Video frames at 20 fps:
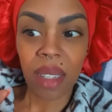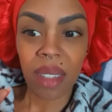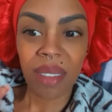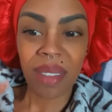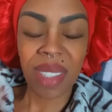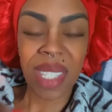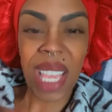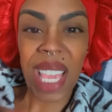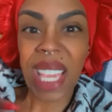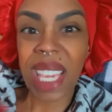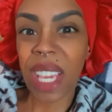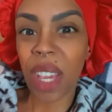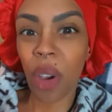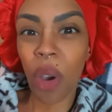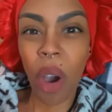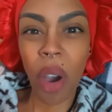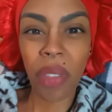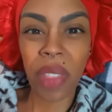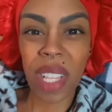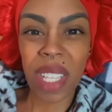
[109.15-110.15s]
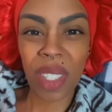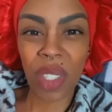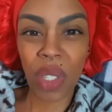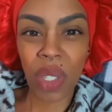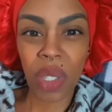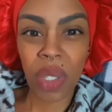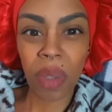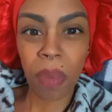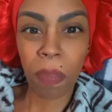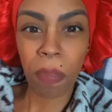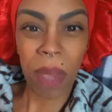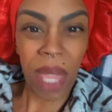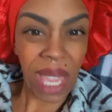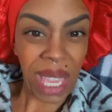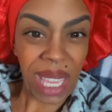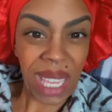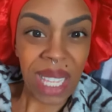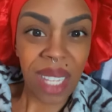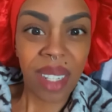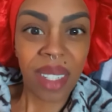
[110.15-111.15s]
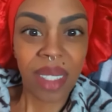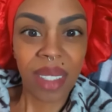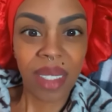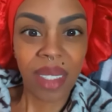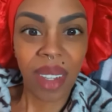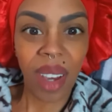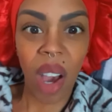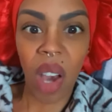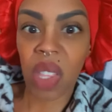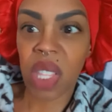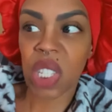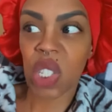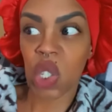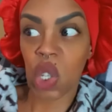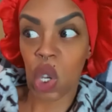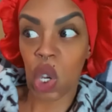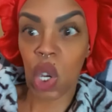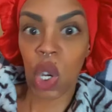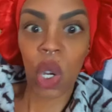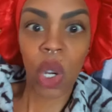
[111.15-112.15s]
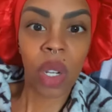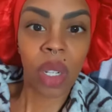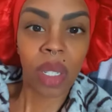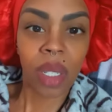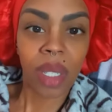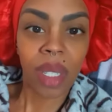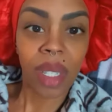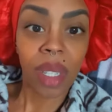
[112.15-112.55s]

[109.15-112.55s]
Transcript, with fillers: taking all this pain, all this hurt,